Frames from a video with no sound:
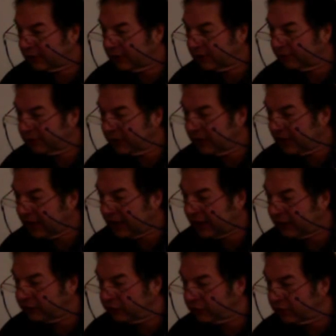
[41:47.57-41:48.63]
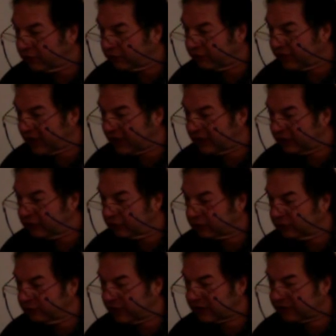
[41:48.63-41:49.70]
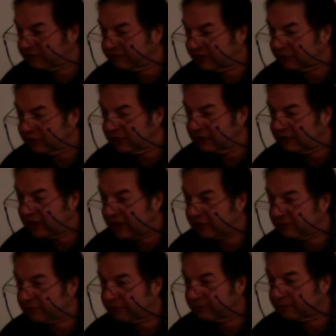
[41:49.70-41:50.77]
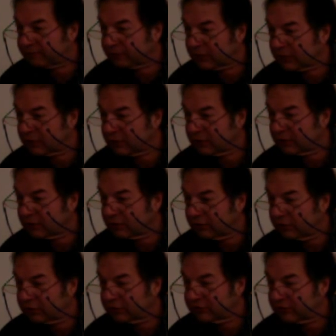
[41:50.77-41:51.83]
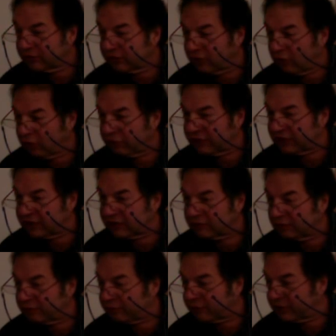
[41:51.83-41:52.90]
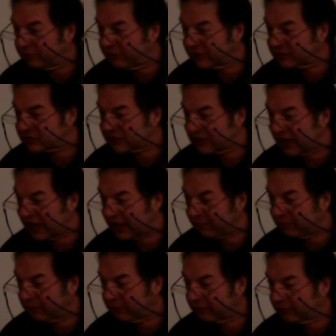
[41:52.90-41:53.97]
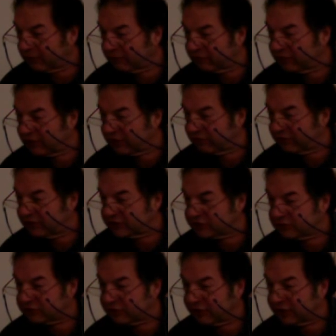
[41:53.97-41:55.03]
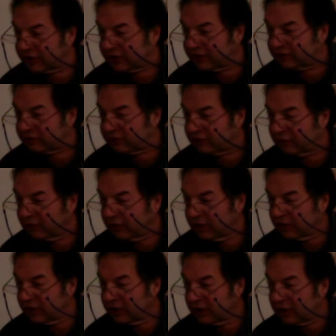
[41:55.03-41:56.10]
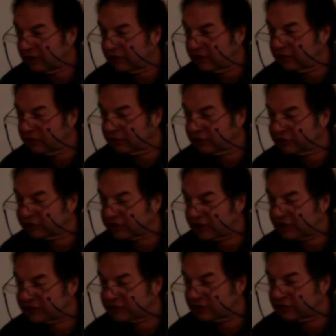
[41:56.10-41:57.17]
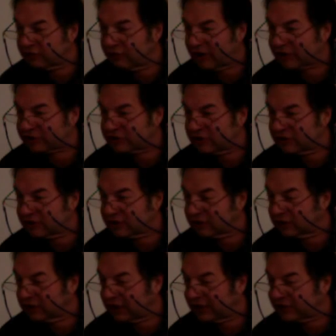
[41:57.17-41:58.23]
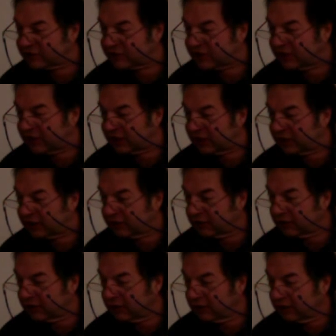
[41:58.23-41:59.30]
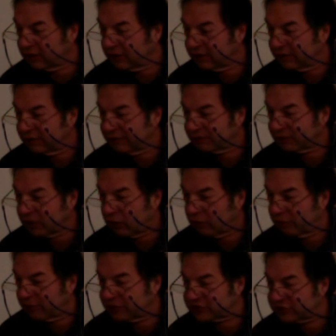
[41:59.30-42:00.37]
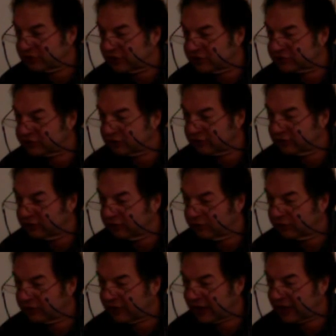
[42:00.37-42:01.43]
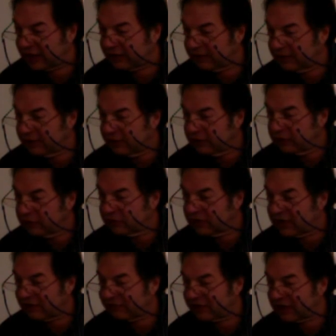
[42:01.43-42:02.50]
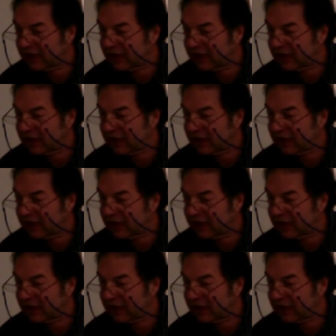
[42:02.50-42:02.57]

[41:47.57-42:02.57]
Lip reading: and you can create it. You can make it fairly deep. You can turn the whole thing into a pretty big slab of whatever it is you're turning it into, and then you can change the direction that the light is hitting it. A whole bunch of things you can do with that. You can have an outer